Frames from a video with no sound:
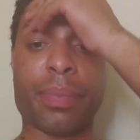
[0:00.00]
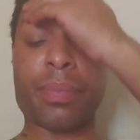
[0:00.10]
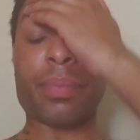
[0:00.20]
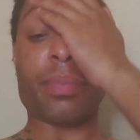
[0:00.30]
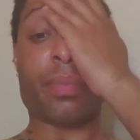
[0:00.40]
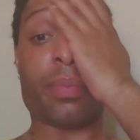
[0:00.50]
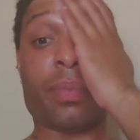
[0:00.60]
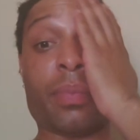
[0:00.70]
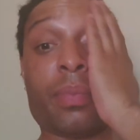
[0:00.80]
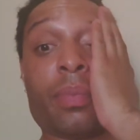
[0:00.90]

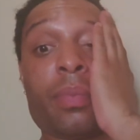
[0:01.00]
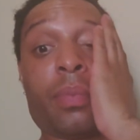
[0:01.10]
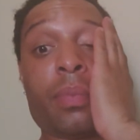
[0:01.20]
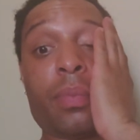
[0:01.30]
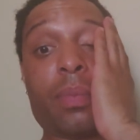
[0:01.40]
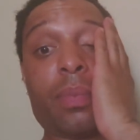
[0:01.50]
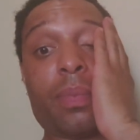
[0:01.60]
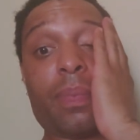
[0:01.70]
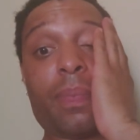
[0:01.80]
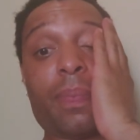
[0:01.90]

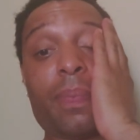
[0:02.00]
(silence)